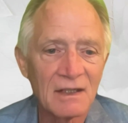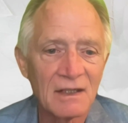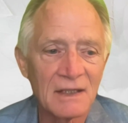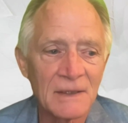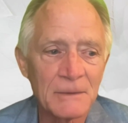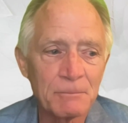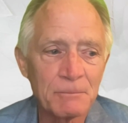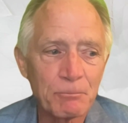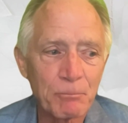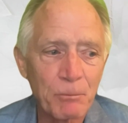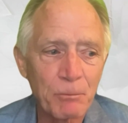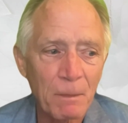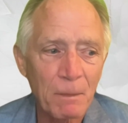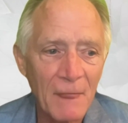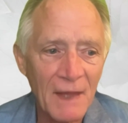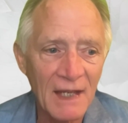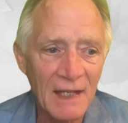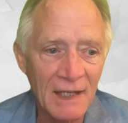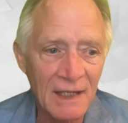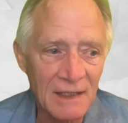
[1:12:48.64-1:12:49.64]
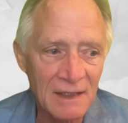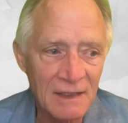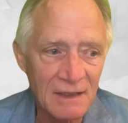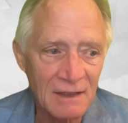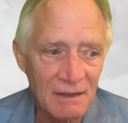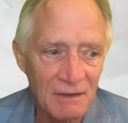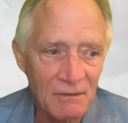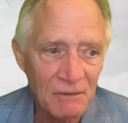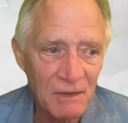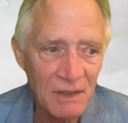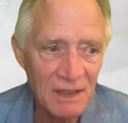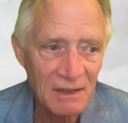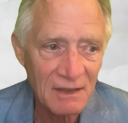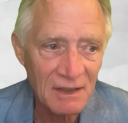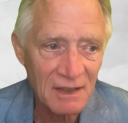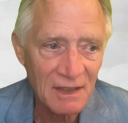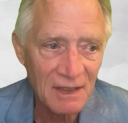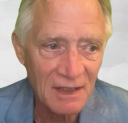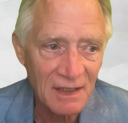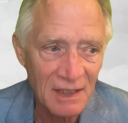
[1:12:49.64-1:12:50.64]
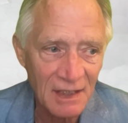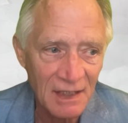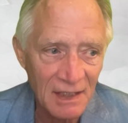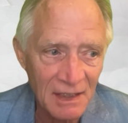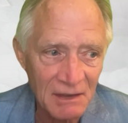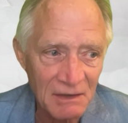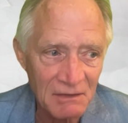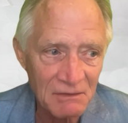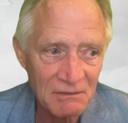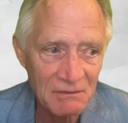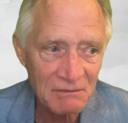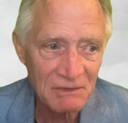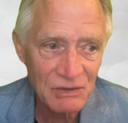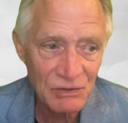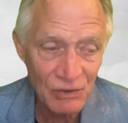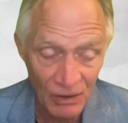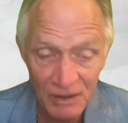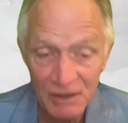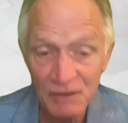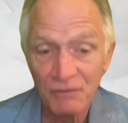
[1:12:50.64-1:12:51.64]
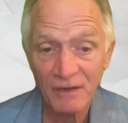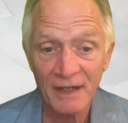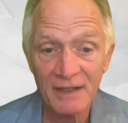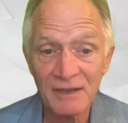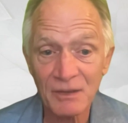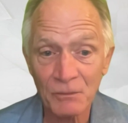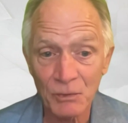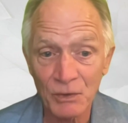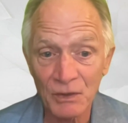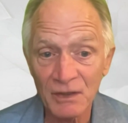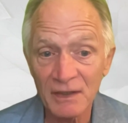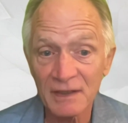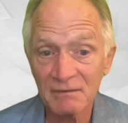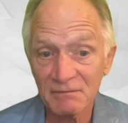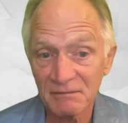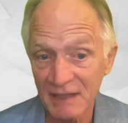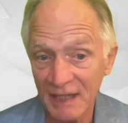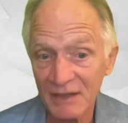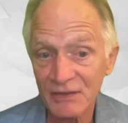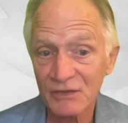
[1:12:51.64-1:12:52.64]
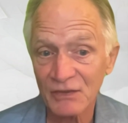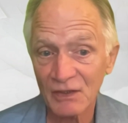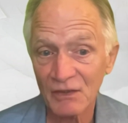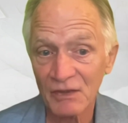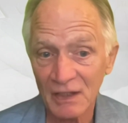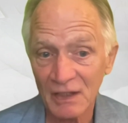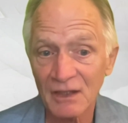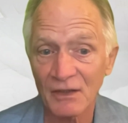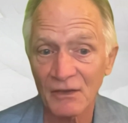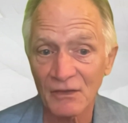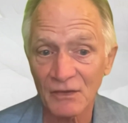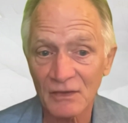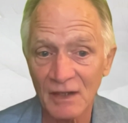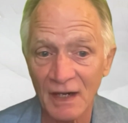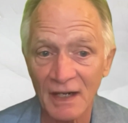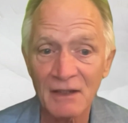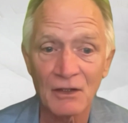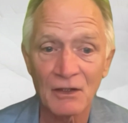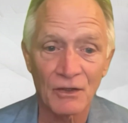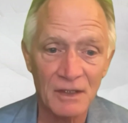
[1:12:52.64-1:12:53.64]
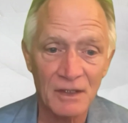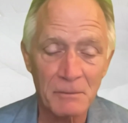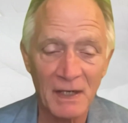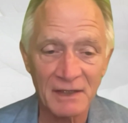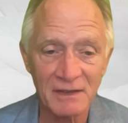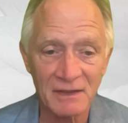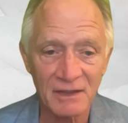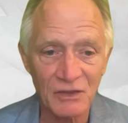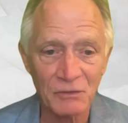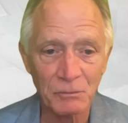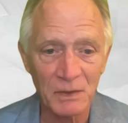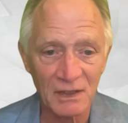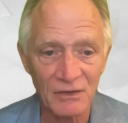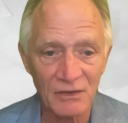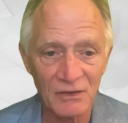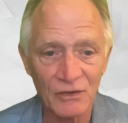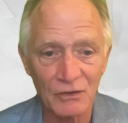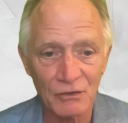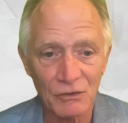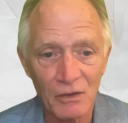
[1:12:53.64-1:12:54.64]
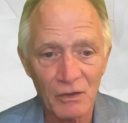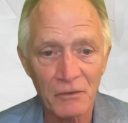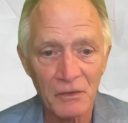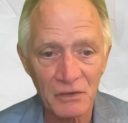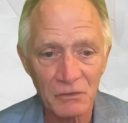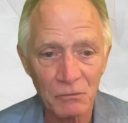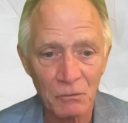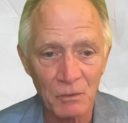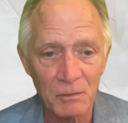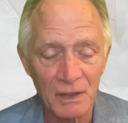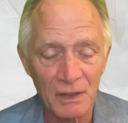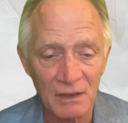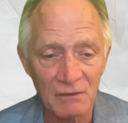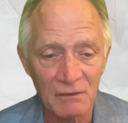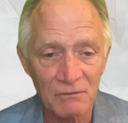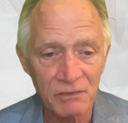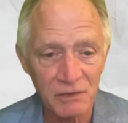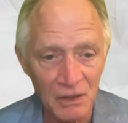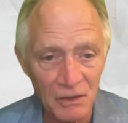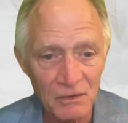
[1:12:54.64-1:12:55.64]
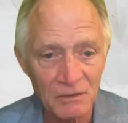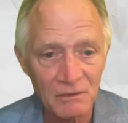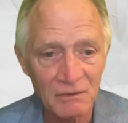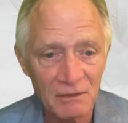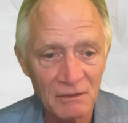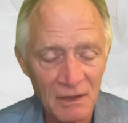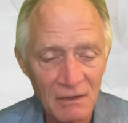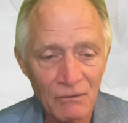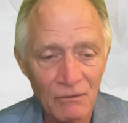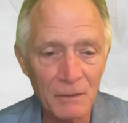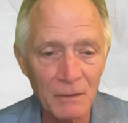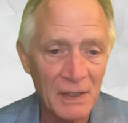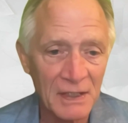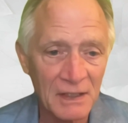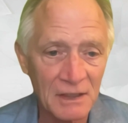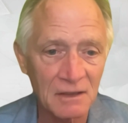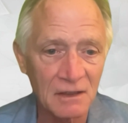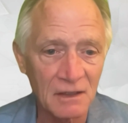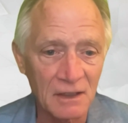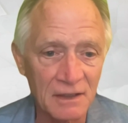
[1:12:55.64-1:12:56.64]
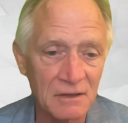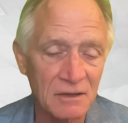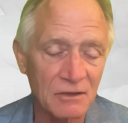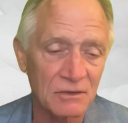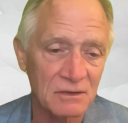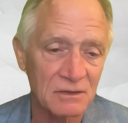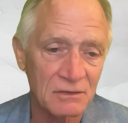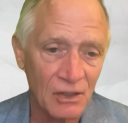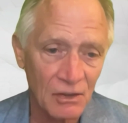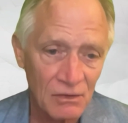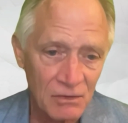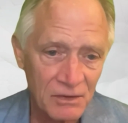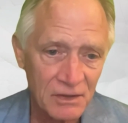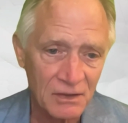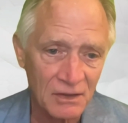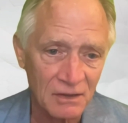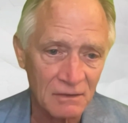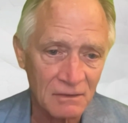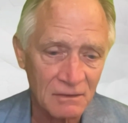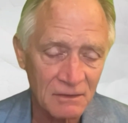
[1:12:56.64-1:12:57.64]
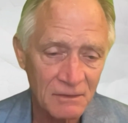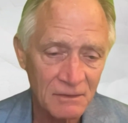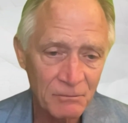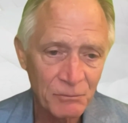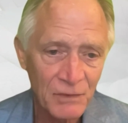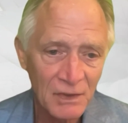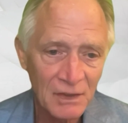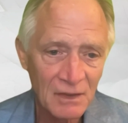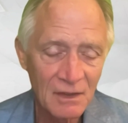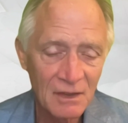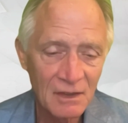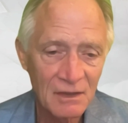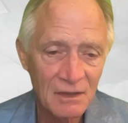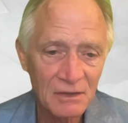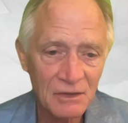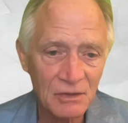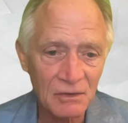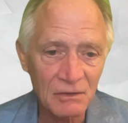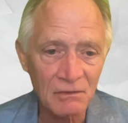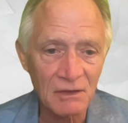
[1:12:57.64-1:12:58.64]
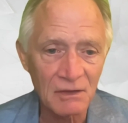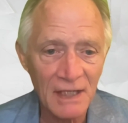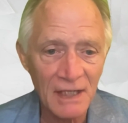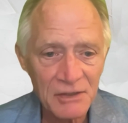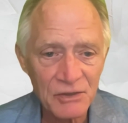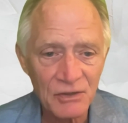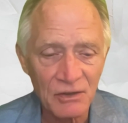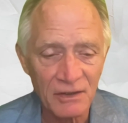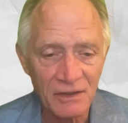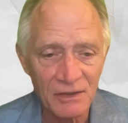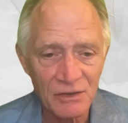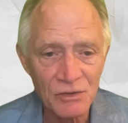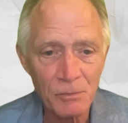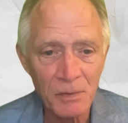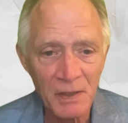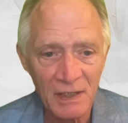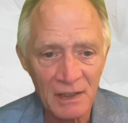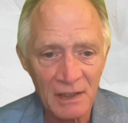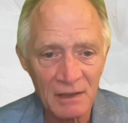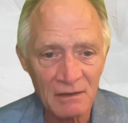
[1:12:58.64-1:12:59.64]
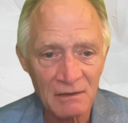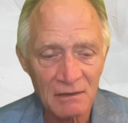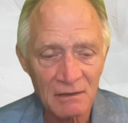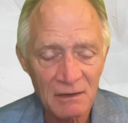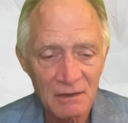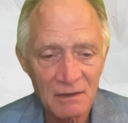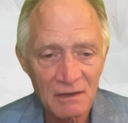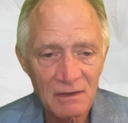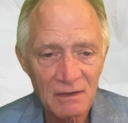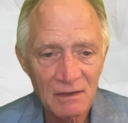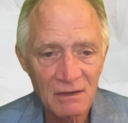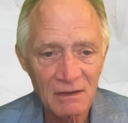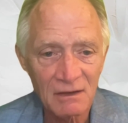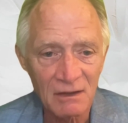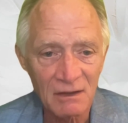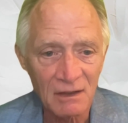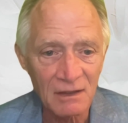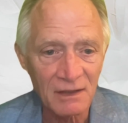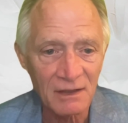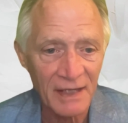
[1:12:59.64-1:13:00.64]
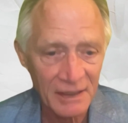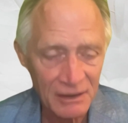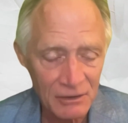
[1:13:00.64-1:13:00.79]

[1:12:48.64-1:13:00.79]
And he started to find some really nasty things. And I learned about this because the two of us were being flown repeatedly to Tokyo to lecture in Japan on